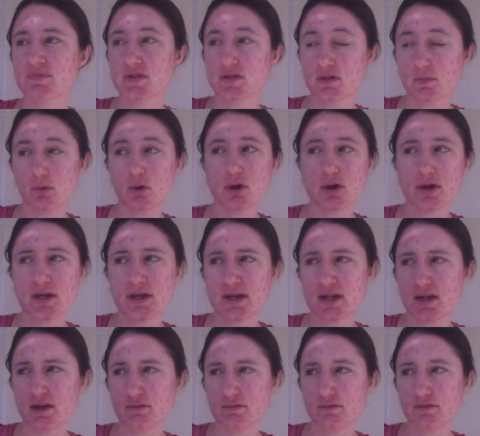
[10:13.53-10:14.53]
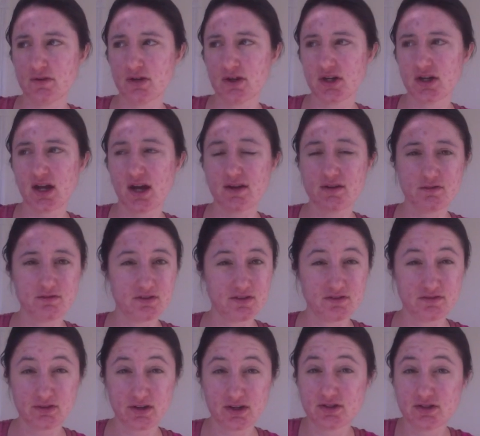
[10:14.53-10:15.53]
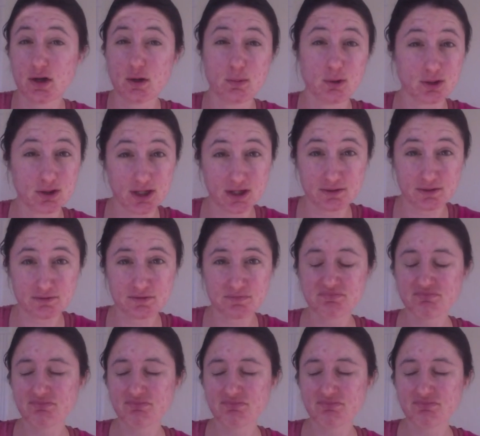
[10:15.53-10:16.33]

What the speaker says: subordinate and had a very, very terrible life.